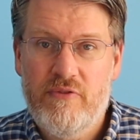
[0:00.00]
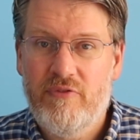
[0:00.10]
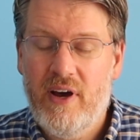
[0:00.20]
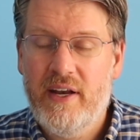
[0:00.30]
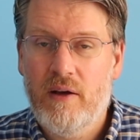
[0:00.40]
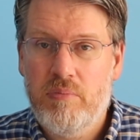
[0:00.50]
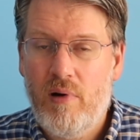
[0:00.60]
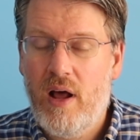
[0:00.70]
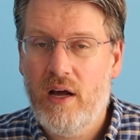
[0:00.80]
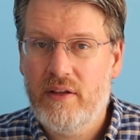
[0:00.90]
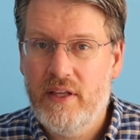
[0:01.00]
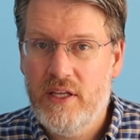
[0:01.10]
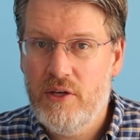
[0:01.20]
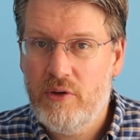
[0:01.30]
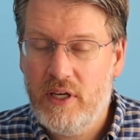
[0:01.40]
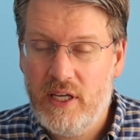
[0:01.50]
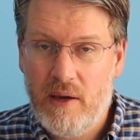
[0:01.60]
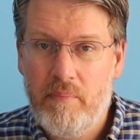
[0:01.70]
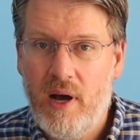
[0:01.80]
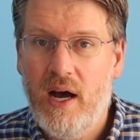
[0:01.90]
and finding a product that you can
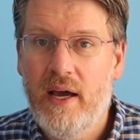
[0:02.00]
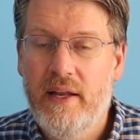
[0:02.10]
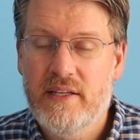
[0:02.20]
get behind